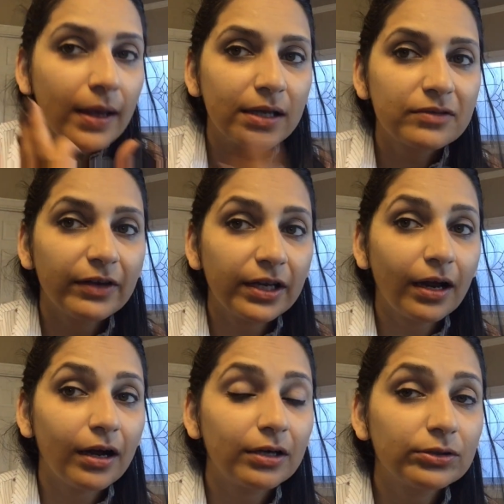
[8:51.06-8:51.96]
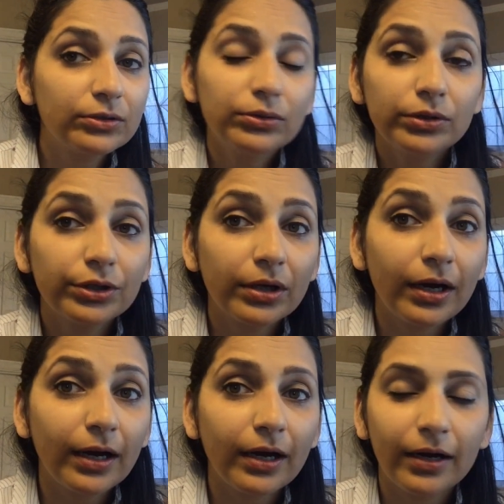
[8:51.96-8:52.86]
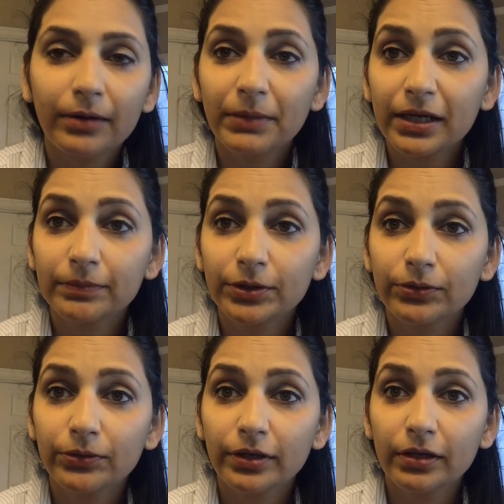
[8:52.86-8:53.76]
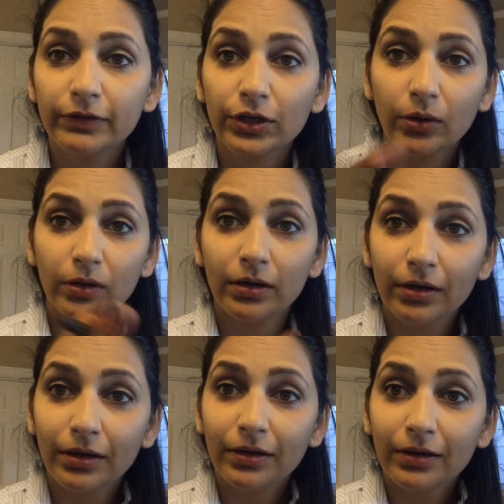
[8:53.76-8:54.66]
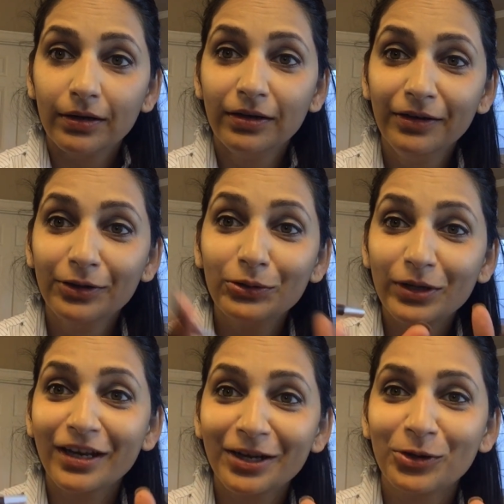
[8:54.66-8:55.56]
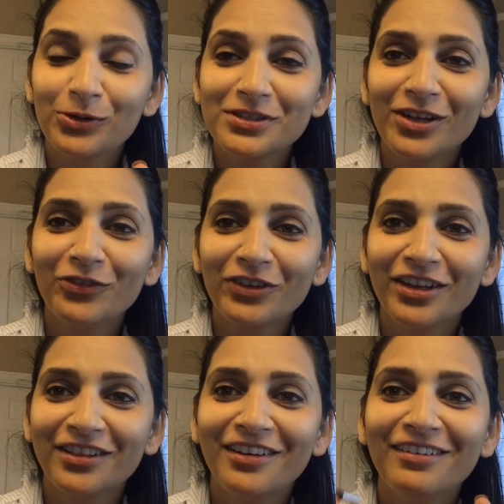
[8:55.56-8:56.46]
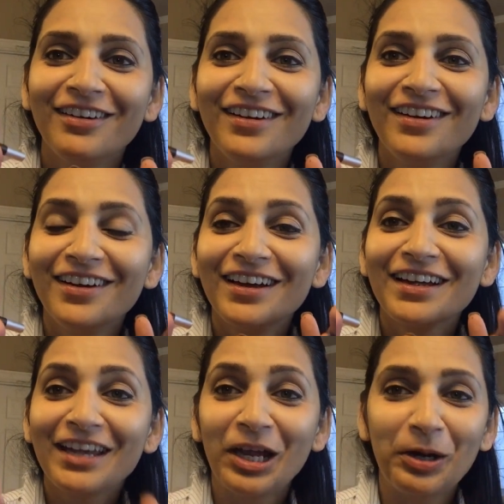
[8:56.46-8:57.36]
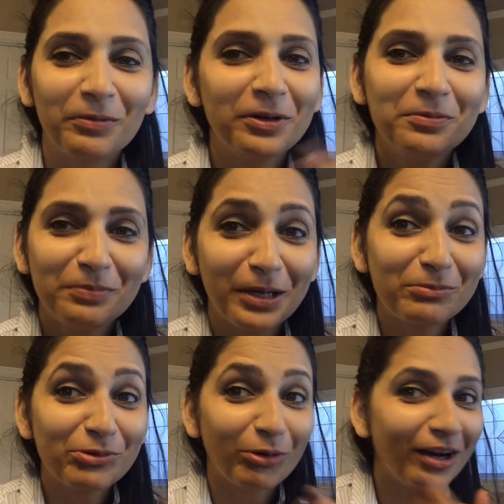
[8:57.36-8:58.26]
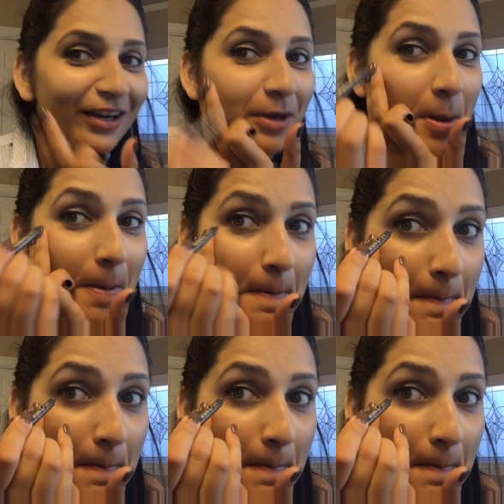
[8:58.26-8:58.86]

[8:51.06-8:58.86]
It's very hard to do a makeup tutorial when you're looking at yourself in the camera, but I'm trying.